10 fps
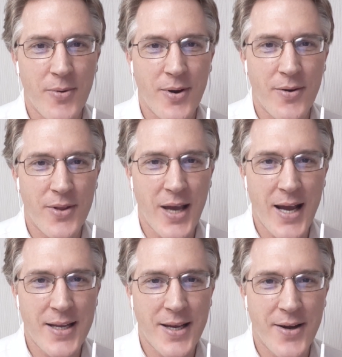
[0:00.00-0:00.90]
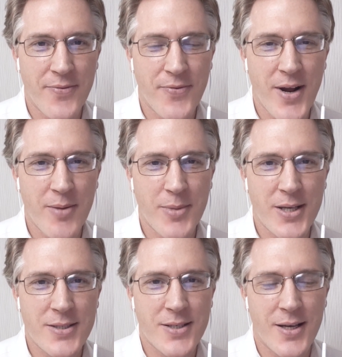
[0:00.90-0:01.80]
the idea of
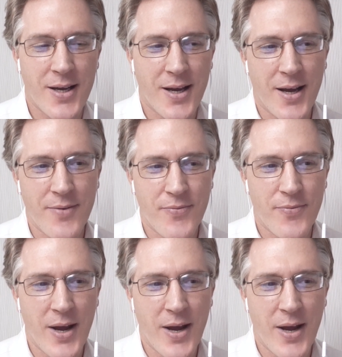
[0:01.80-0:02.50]
frenemies, of